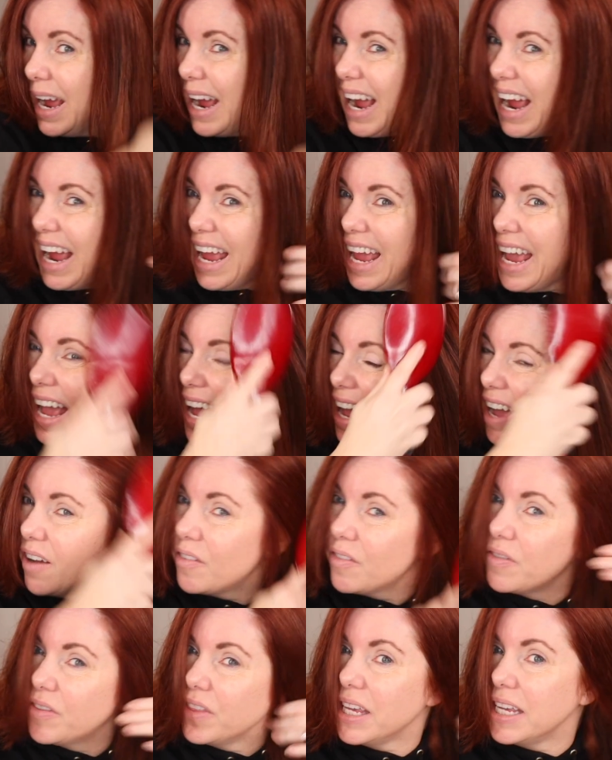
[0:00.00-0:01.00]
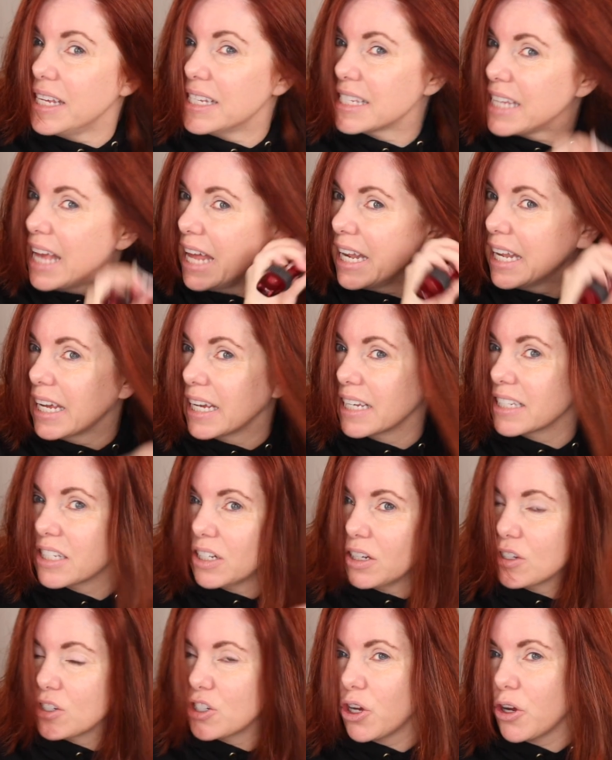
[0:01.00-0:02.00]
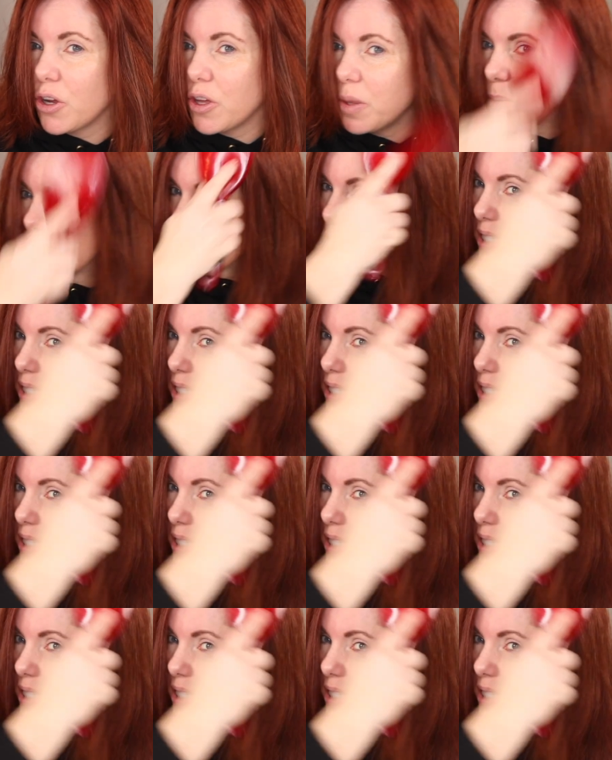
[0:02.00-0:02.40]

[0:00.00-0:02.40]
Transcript: I have the settings, and I'll show you them in a